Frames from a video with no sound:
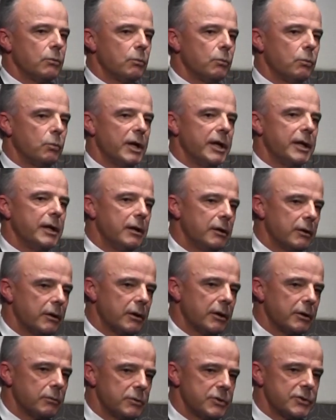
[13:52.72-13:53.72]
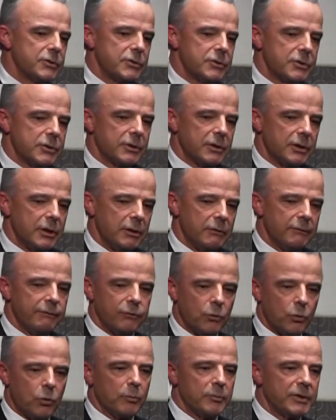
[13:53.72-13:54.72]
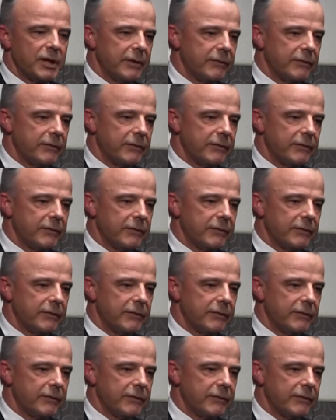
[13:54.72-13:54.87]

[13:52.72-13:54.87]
When I was informed,